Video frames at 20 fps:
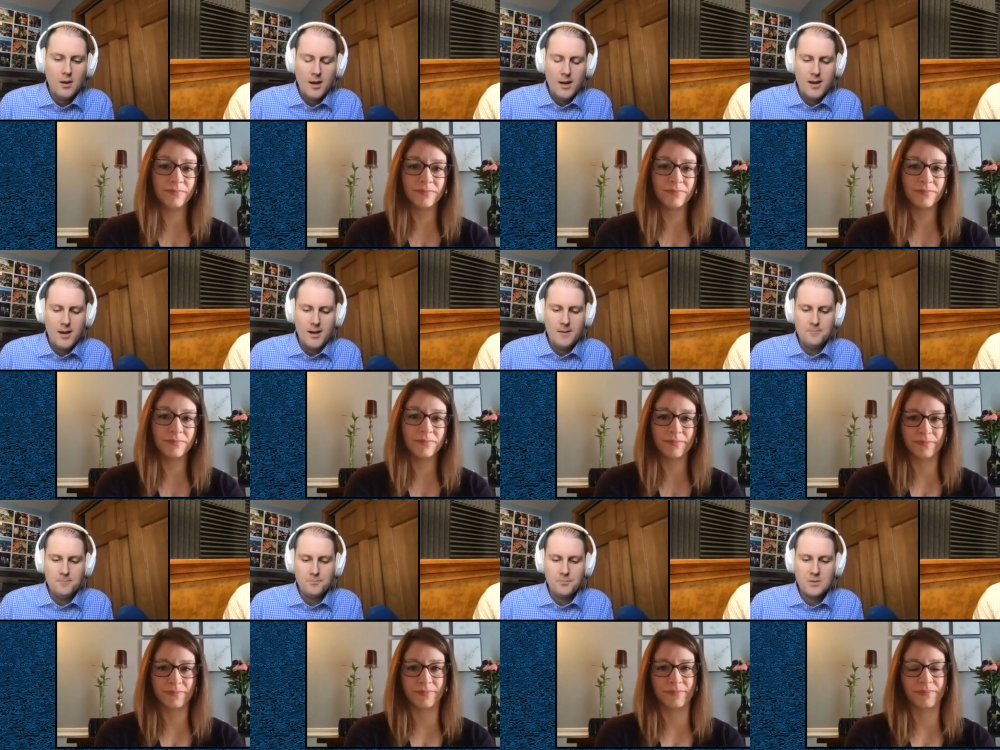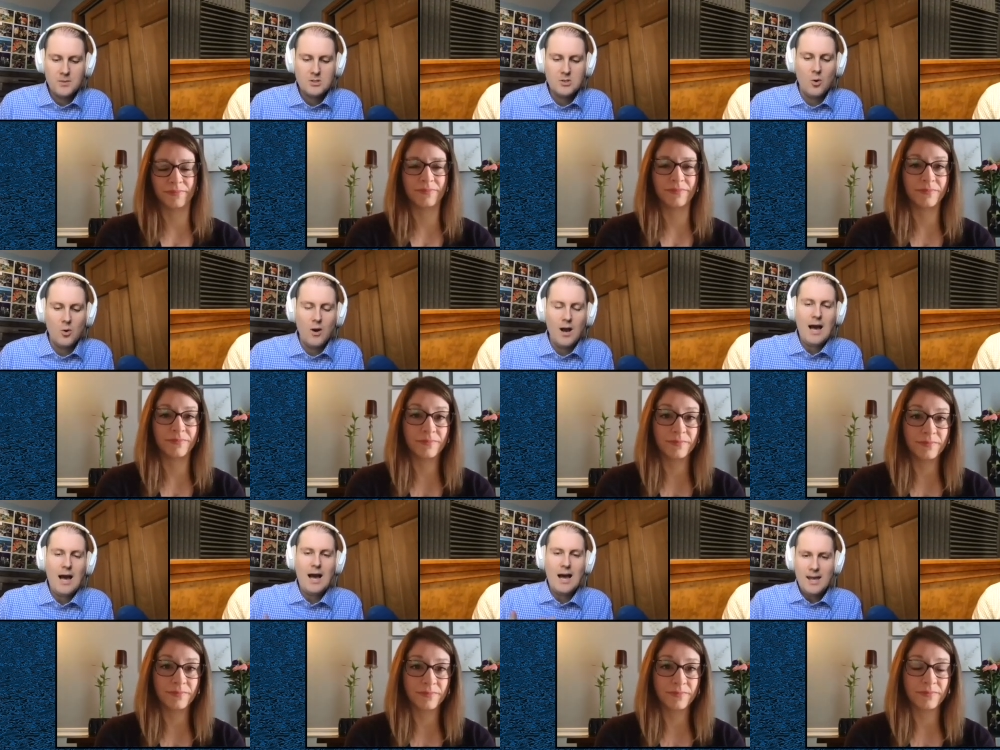Speaker 1: Um, so
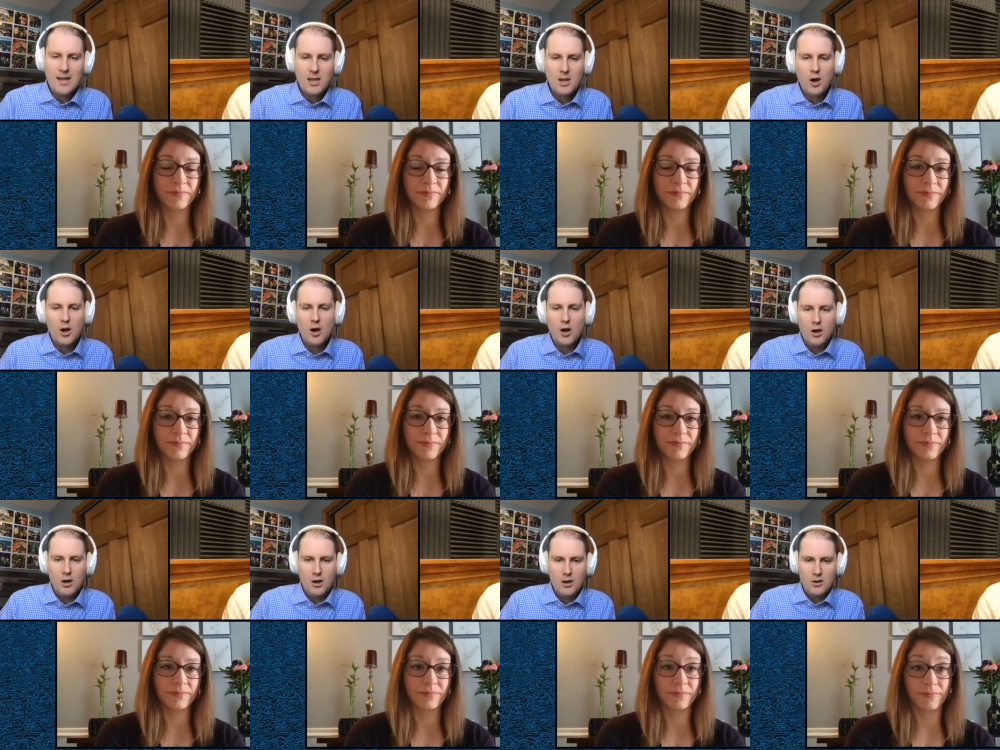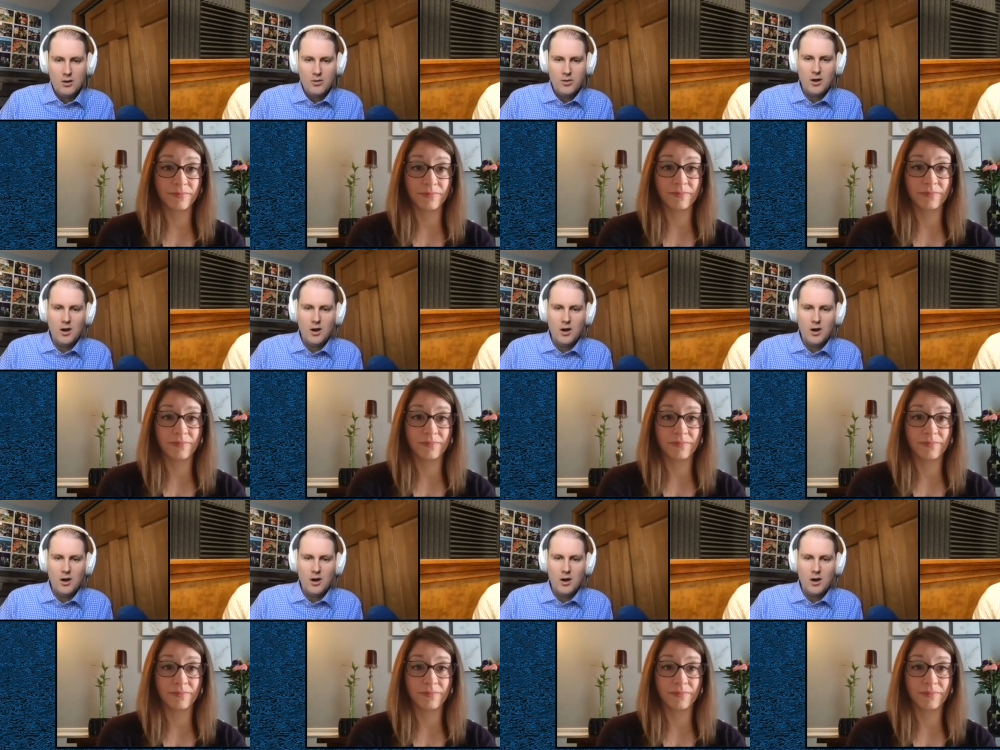I call the